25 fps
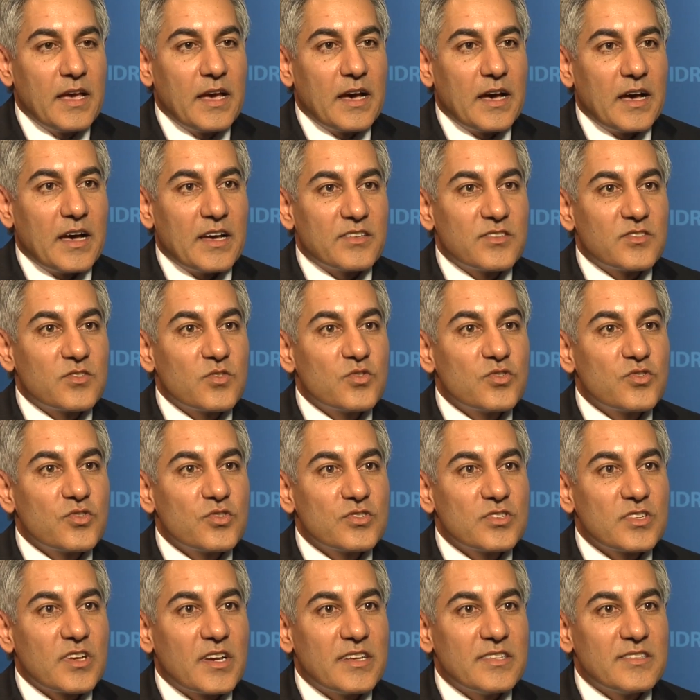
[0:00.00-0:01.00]
Uh, social
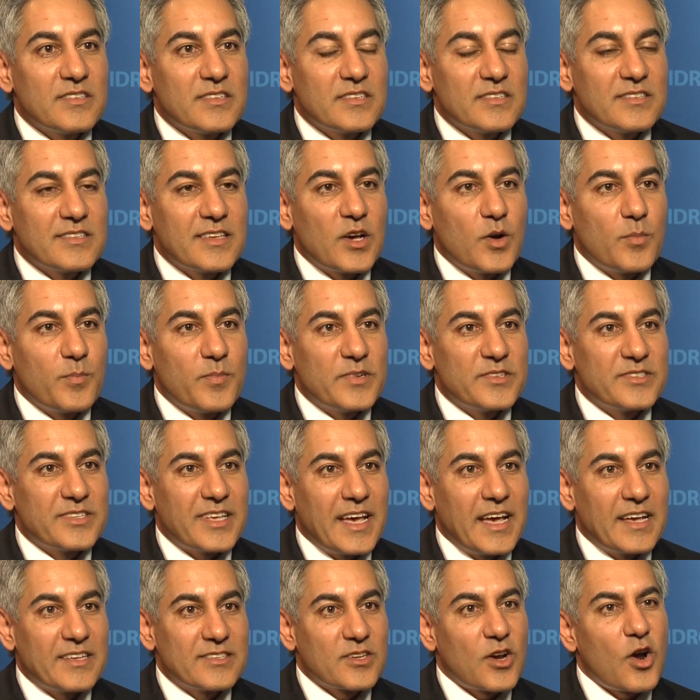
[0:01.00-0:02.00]
sciences help us
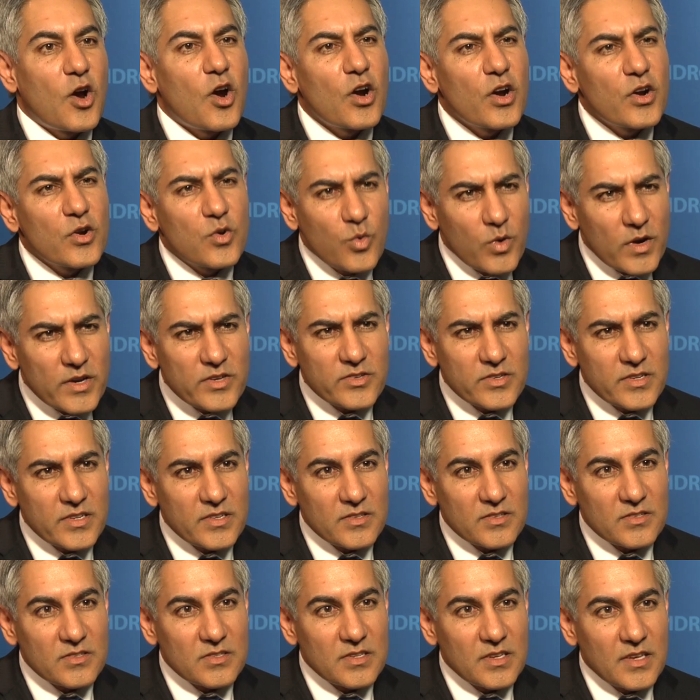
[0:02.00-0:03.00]
ask hard
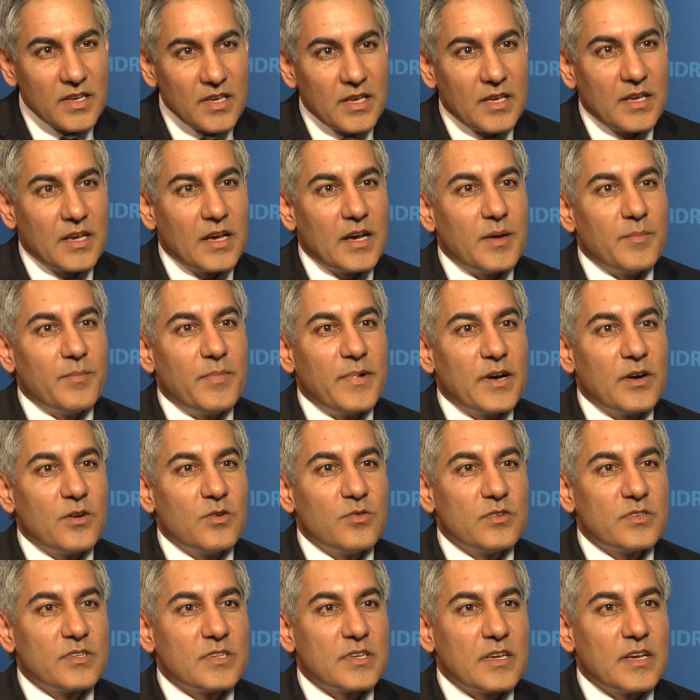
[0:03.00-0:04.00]
questions
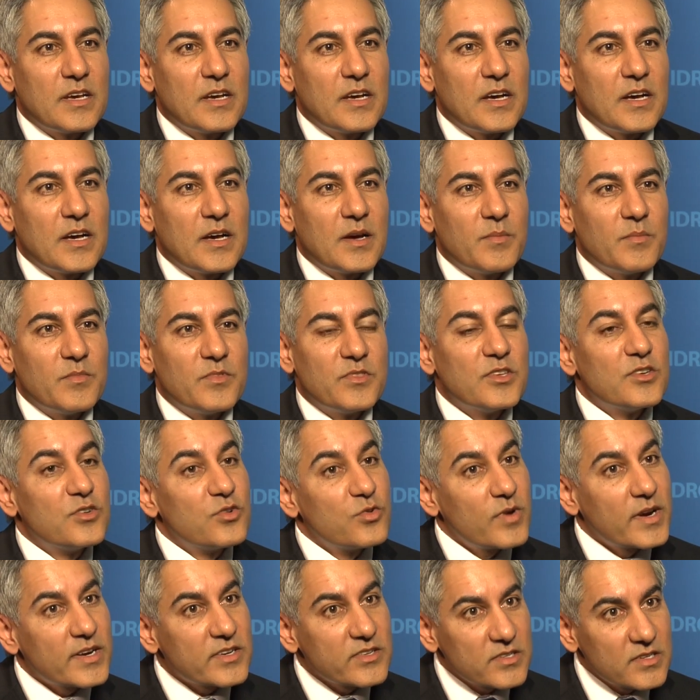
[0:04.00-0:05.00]
about um, the
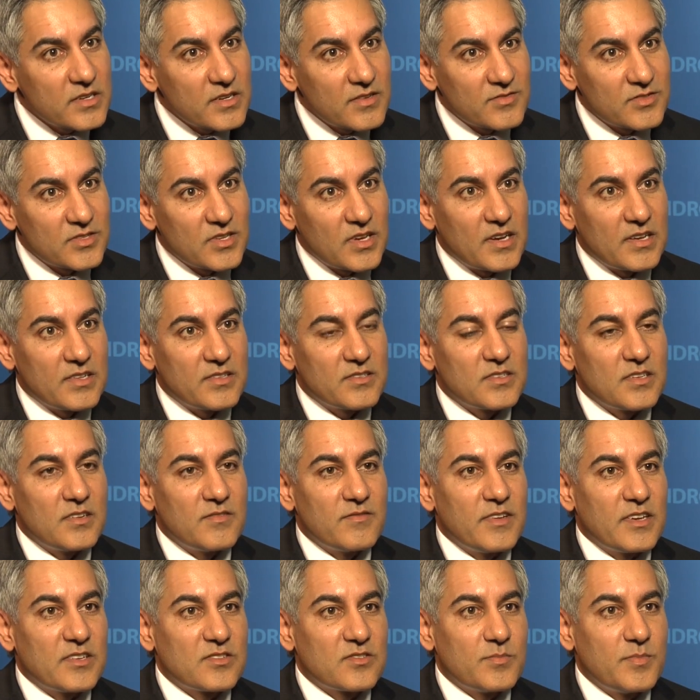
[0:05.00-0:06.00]
direction of science
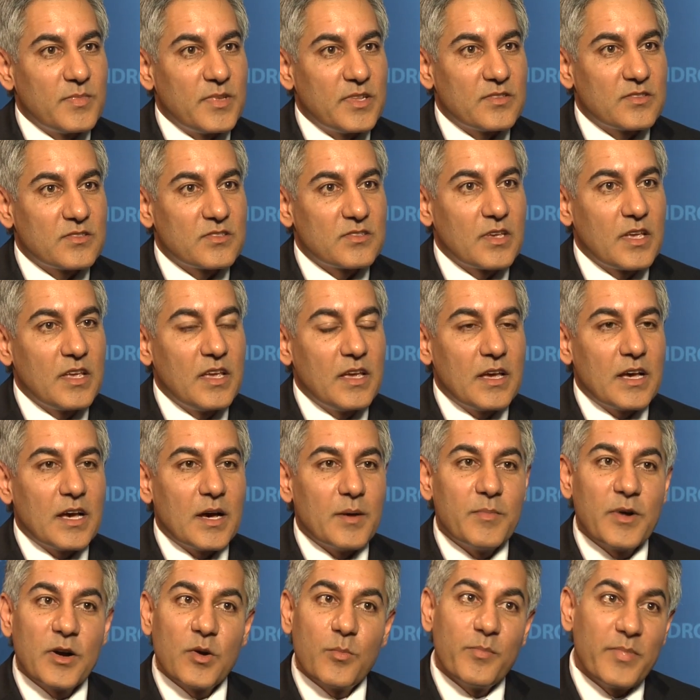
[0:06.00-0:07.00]
investments,
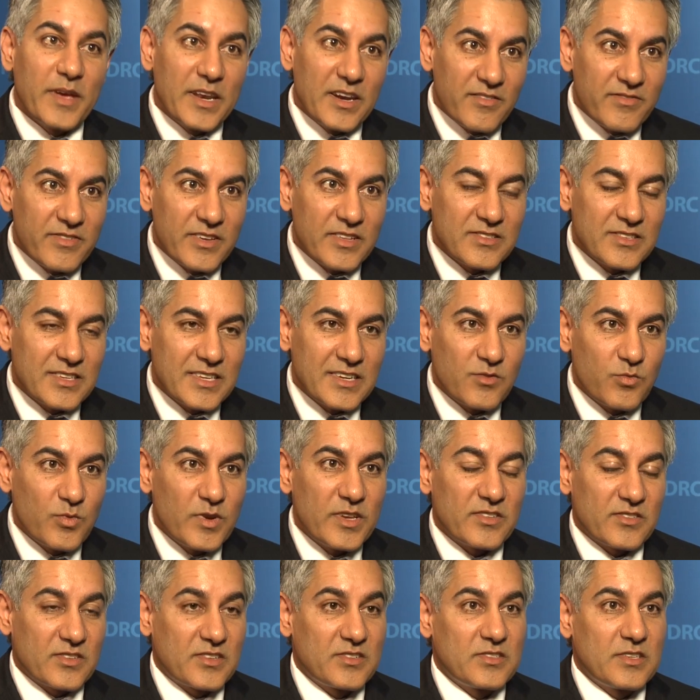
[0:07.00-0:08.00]
about benefits and
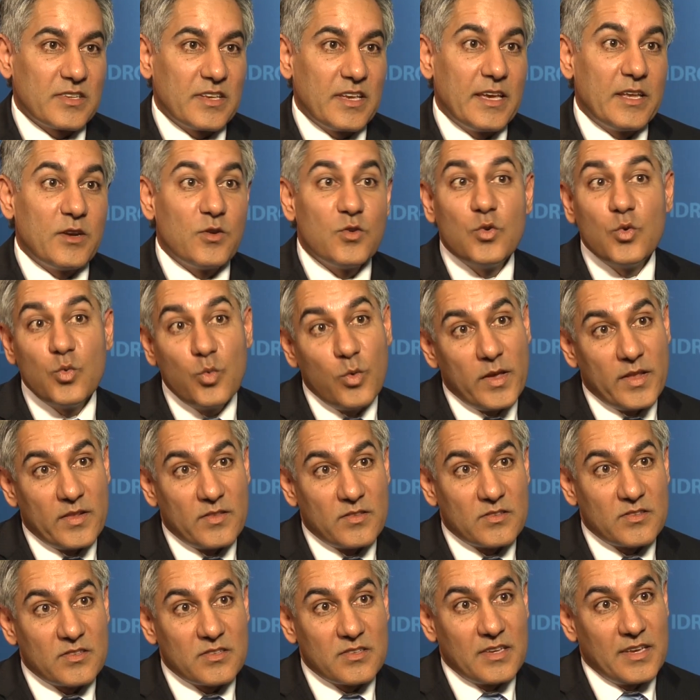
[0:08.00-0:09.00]
risks, and who
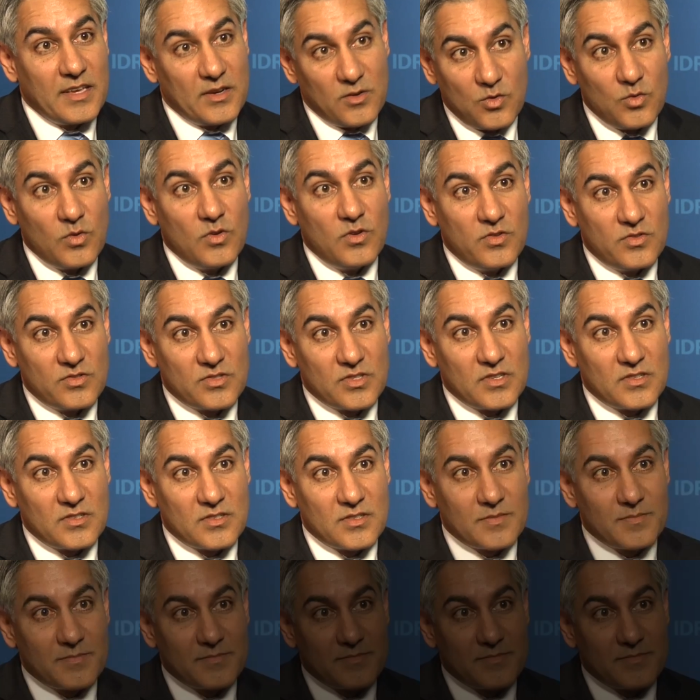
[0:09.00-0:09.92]
wins and who loses.